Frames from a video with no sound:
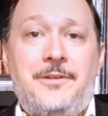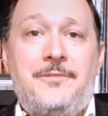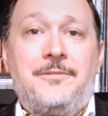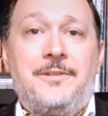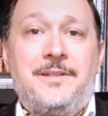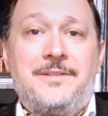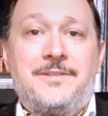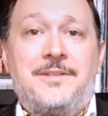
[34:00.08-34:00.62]
I
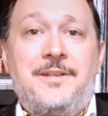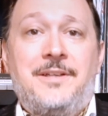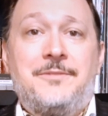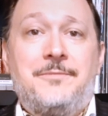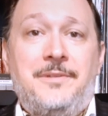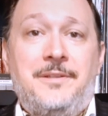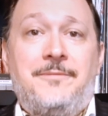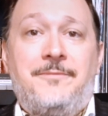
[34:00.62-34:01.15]
frequently
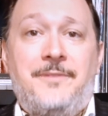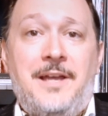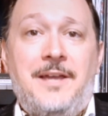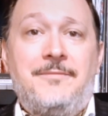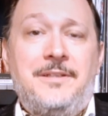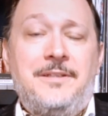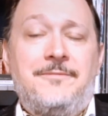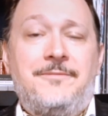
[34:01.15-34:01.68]
discuss with
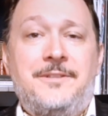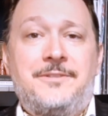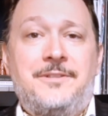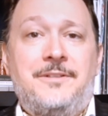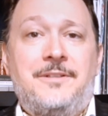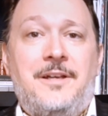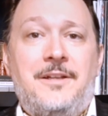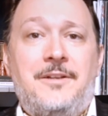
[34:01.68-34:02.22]
5e
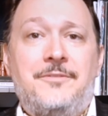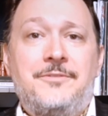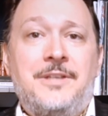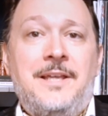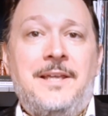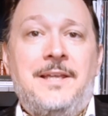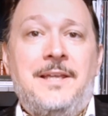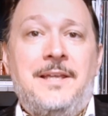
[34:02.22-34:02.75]

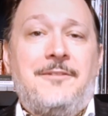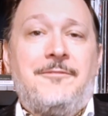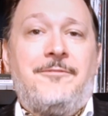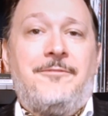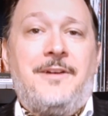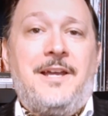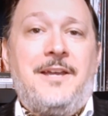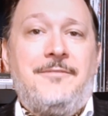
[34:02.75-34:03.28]
aficionados, is that
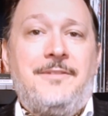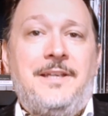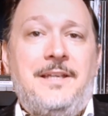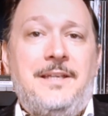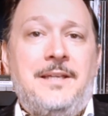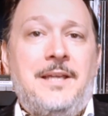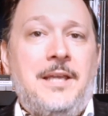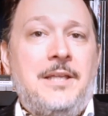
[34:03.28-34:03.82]

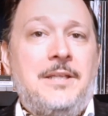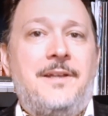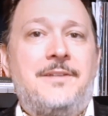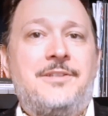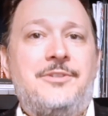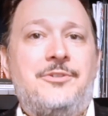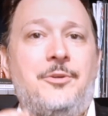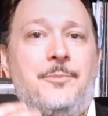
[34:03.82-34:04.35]
5e, the
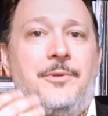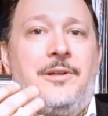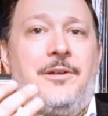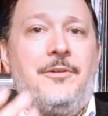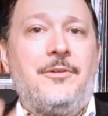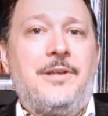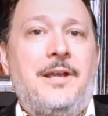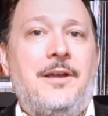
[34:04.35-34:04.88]
fantasy
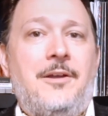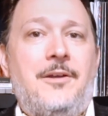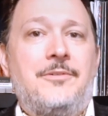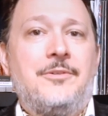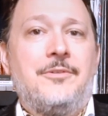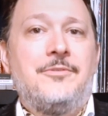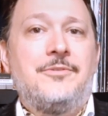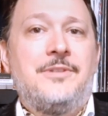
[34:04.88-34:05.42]
superhero
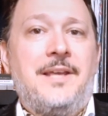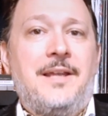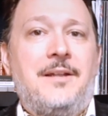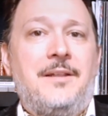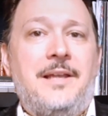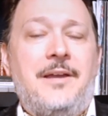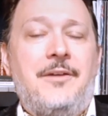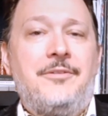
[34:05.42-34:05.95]
characters
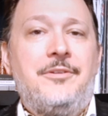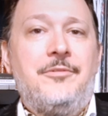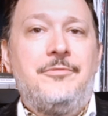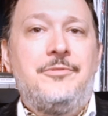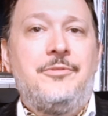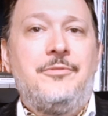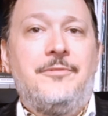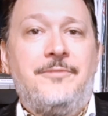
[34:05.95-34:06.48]
that allow
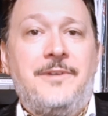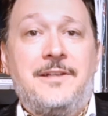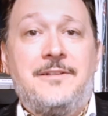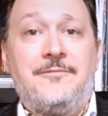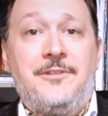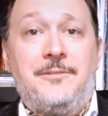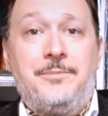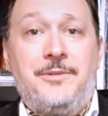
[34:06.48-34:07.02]
you to
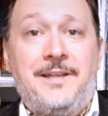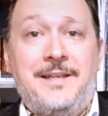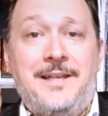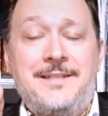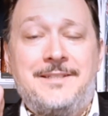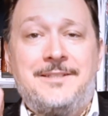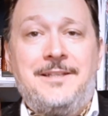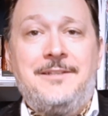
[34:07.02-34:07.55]
effectively
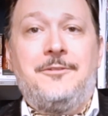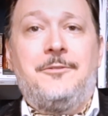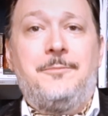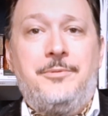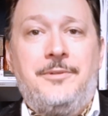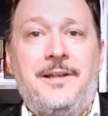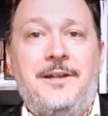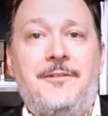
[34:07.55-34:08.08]
play a
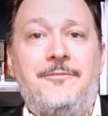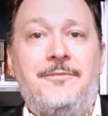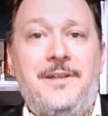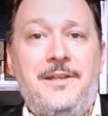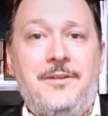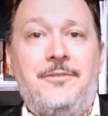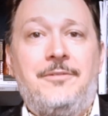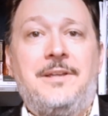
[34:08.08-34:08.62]
single player
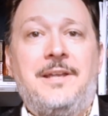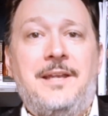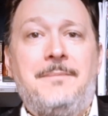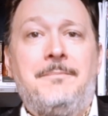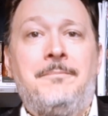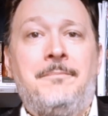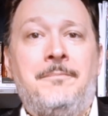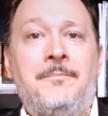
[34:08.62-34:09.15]
video
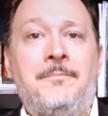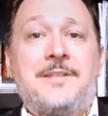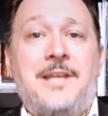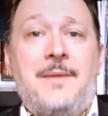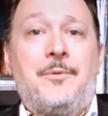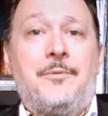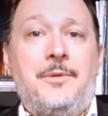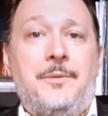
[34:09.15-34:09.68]
game at a
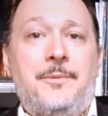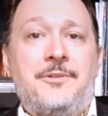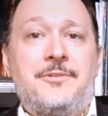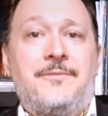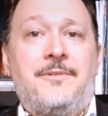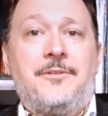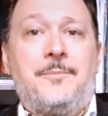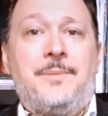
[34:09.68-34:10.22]
table with a
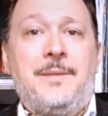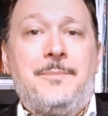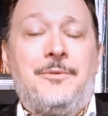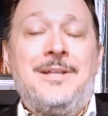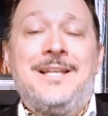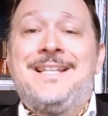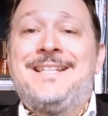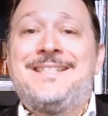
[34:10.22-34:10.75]
bunch of other
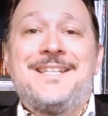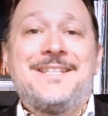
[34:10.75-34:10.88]
people,